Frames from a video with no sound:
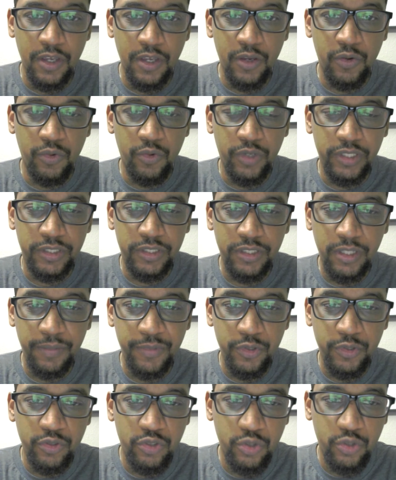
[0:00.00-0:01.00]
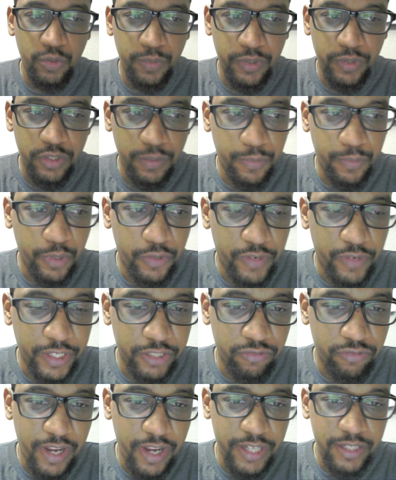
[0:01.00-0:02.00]
What's up, YouTube? It's your boy
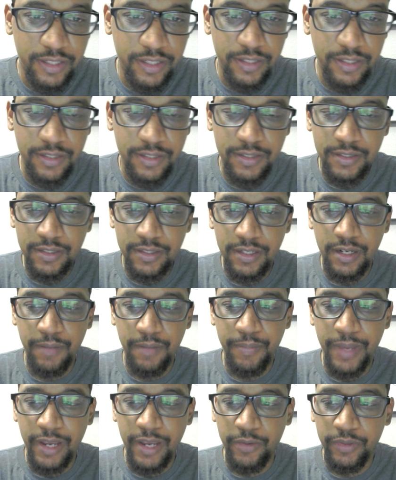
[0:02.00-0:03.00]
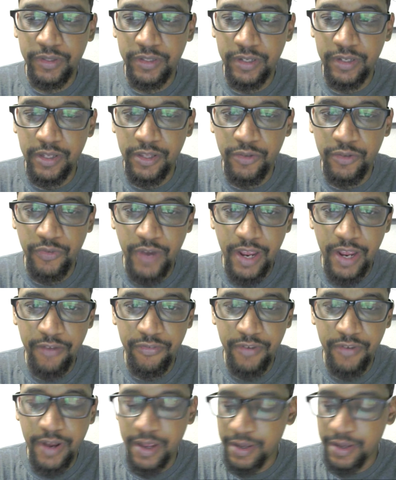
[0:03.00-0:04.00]
Rex Righteous, and I'm back with another Raff
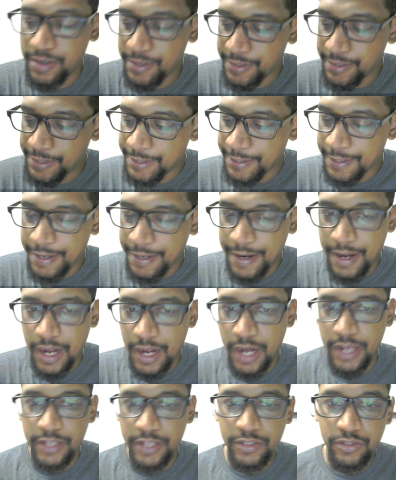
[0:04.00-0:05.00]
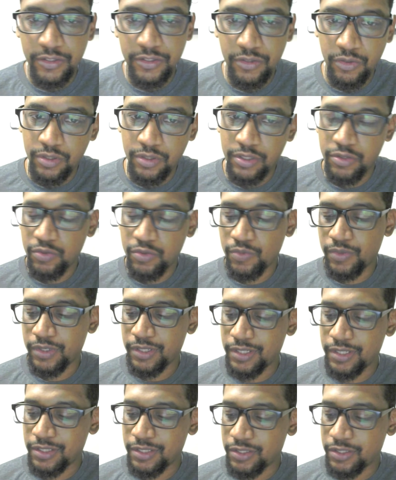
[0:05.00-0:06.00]
Raff. Alright, so this
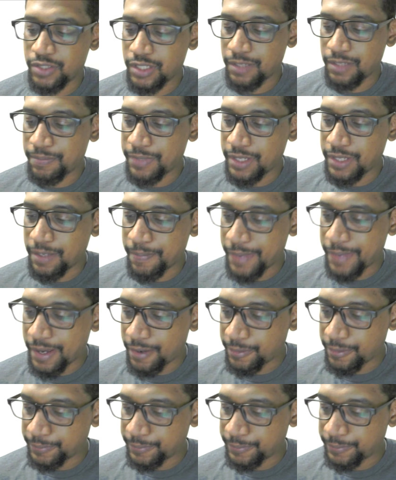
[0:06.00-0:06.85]
one is going to be about